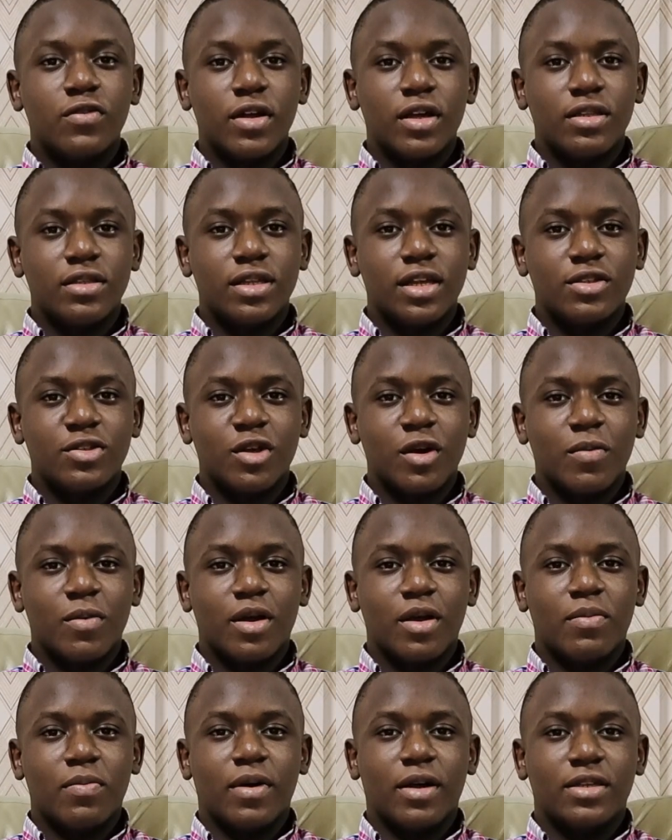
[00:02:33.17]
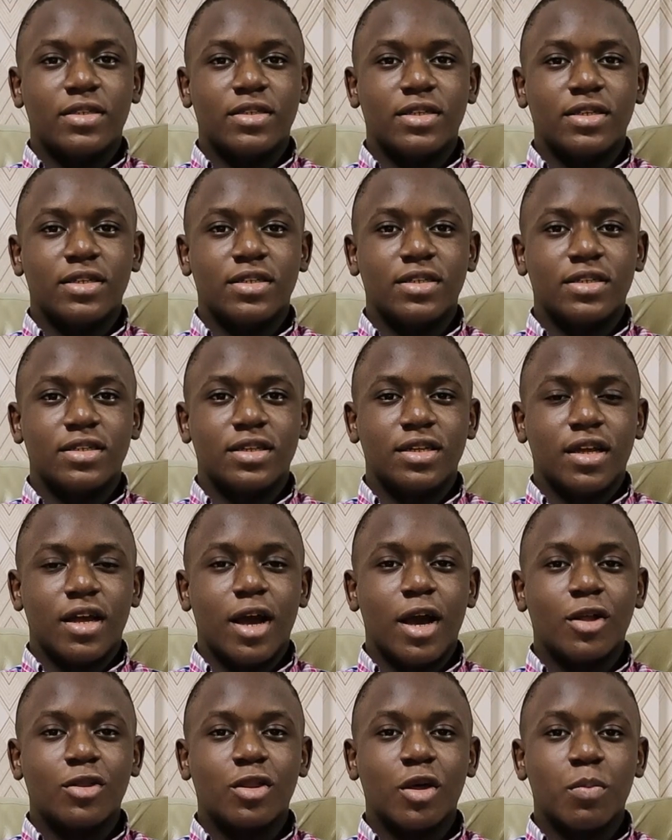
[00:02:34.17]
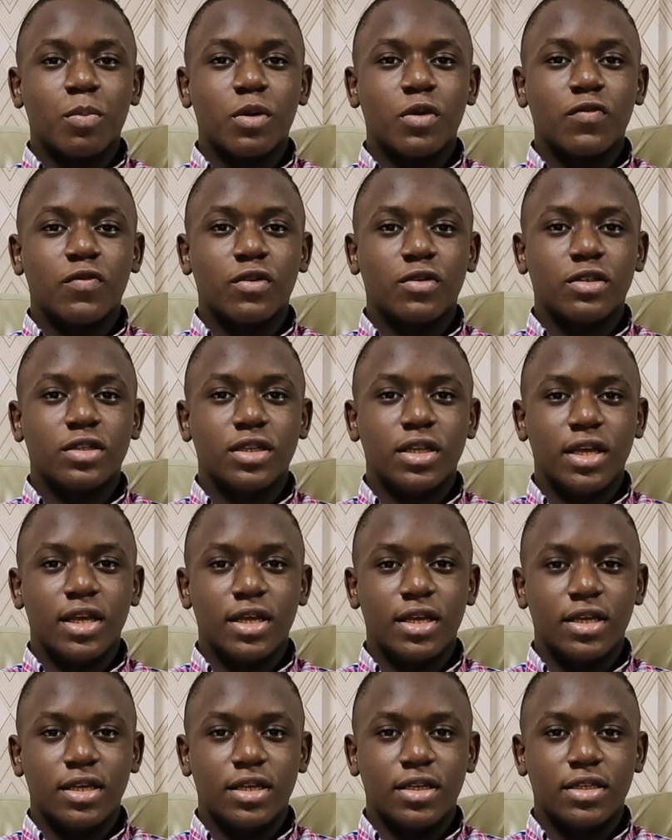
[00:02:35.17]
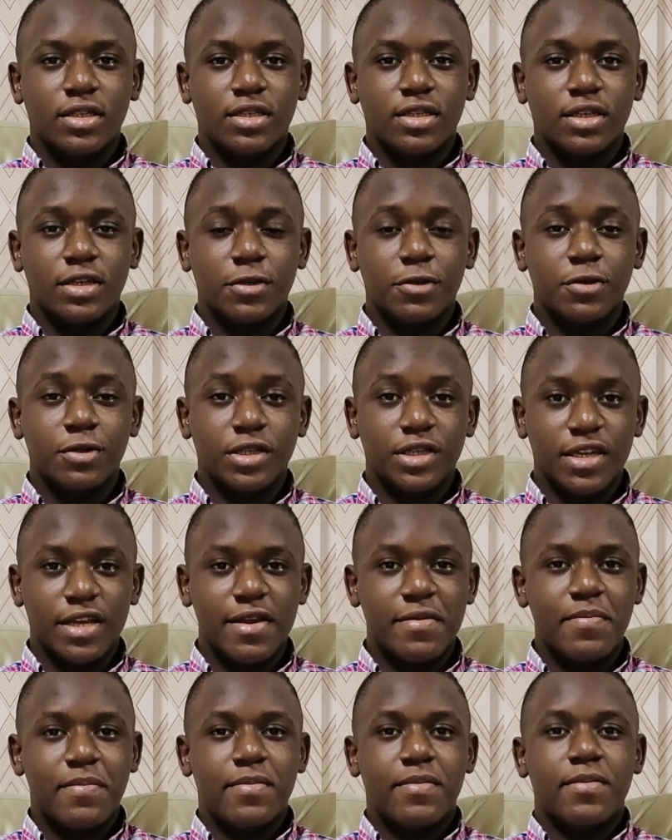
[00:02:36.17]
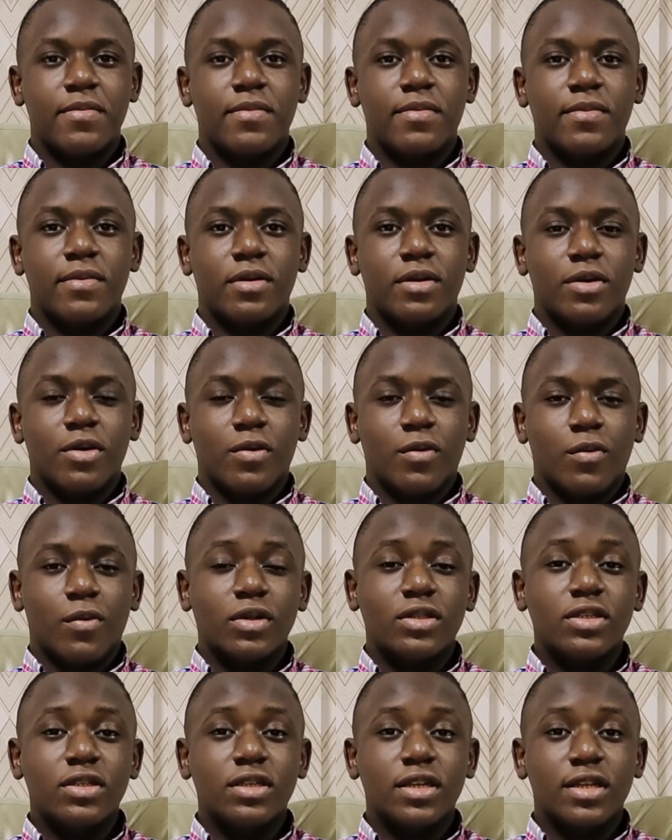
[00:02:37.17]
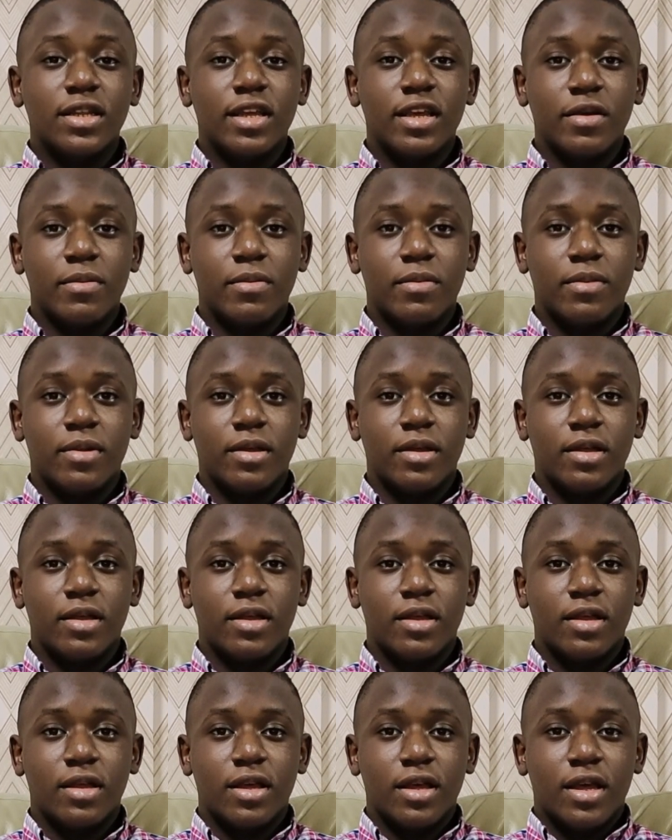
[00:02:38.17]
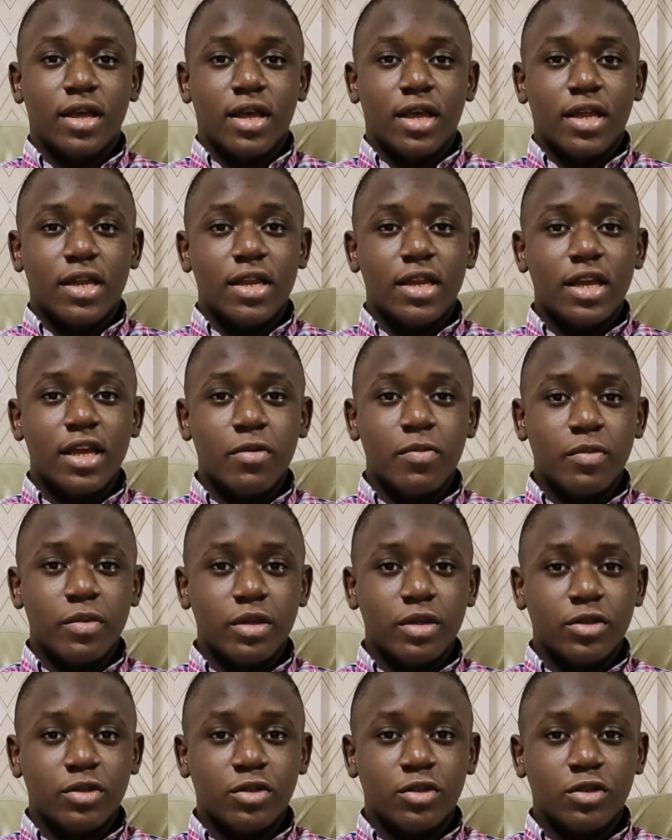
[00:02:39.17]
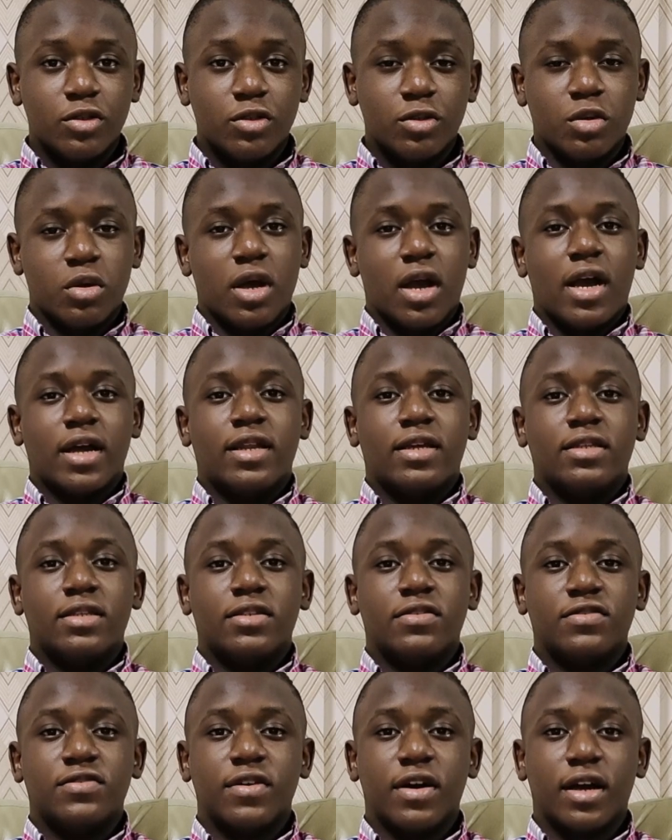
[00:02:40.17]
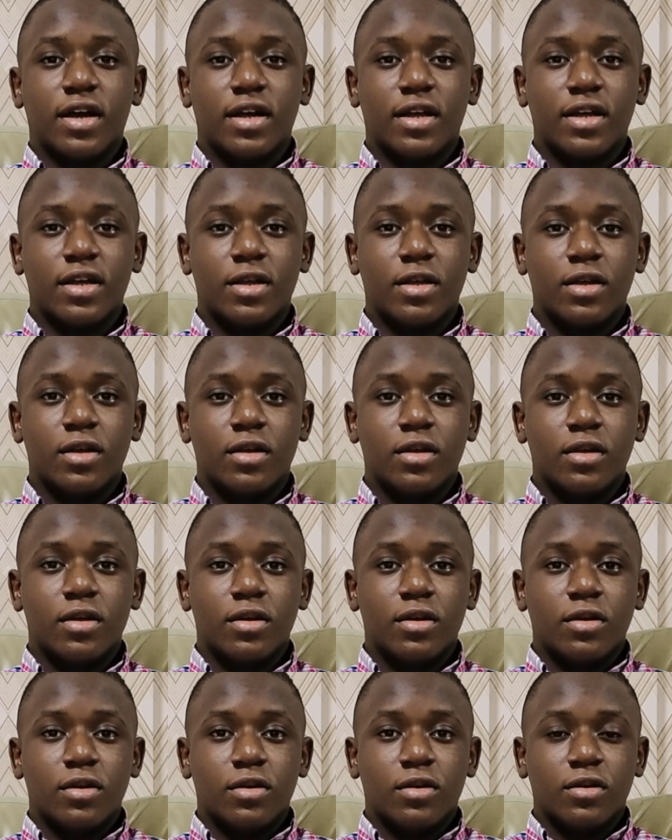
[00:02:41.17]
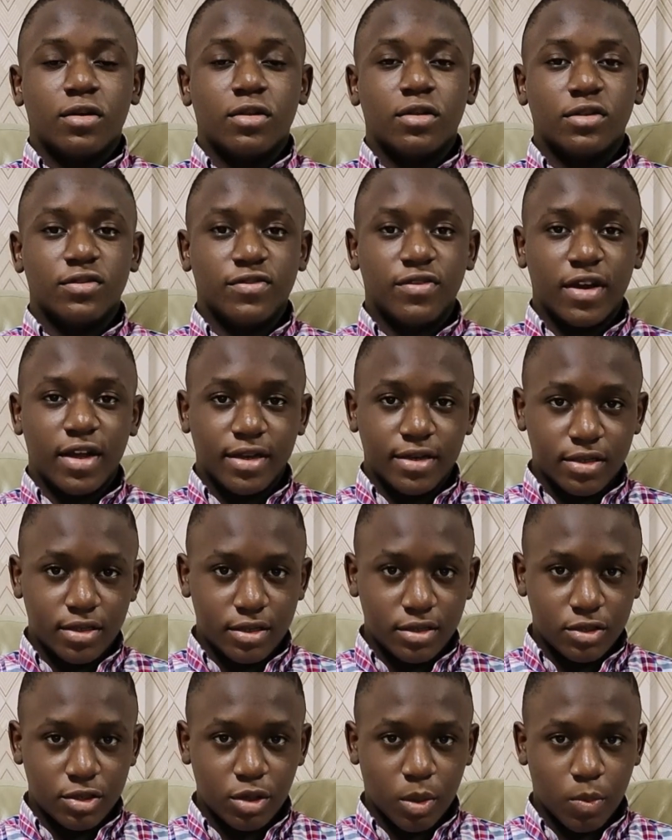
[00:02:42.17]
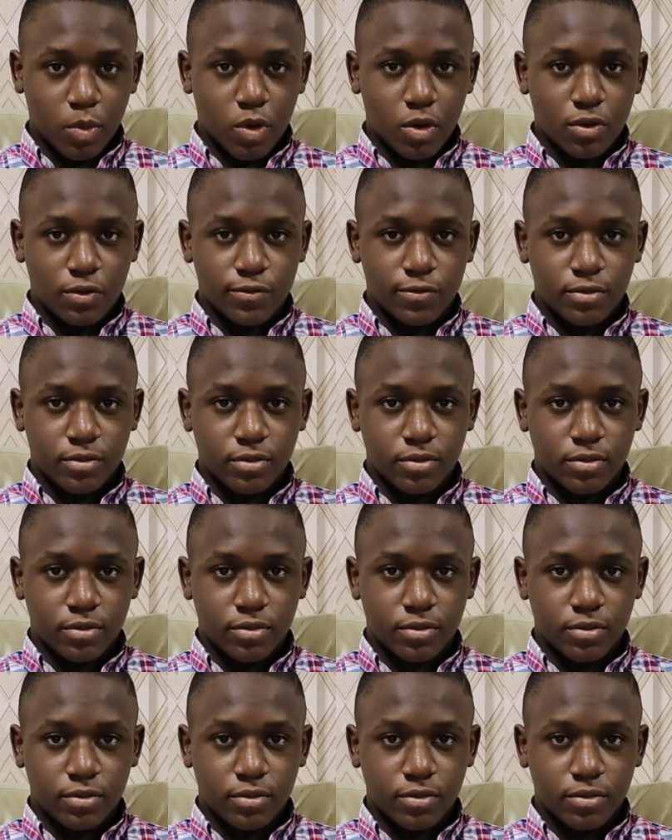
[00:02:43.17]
friends, let's talk about a passage. Our topic for today is a good name. What is a name? A name is used to identify or define someone.